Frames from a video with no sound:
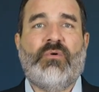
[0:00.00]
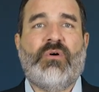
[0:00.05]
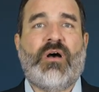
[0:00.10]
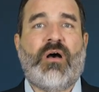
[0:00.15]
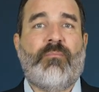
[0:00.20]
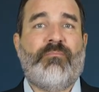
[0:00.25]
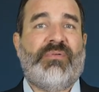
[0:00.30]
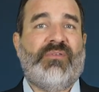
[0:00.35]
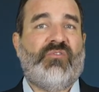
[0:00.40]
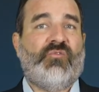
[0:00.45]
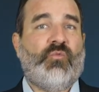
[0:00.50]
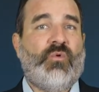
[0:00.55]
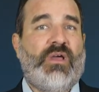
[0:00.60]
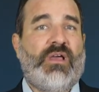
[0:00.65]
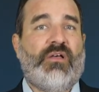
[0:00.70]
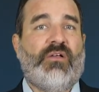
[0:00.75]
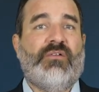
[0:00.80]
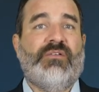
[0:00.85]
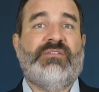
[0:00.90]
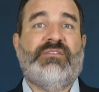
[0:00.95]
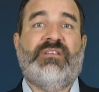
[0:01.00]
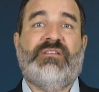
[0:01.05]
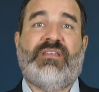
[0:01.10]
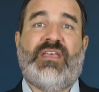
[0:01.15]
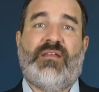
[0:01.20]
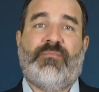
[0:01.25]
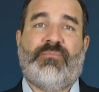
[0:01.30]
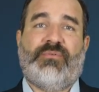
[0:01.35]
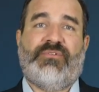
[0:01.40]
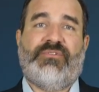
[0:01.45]
up as well to
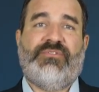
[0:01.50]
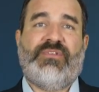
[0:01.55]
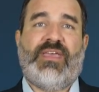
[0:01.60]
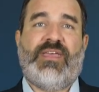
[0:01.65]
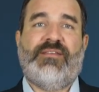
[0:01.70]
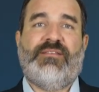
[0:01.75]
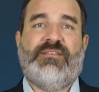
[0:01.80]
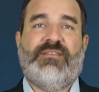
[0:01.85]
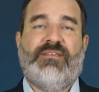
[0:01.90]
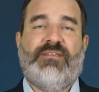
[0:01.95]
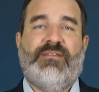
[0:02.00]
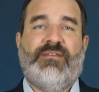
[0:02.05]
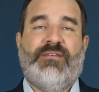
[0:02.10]
10%.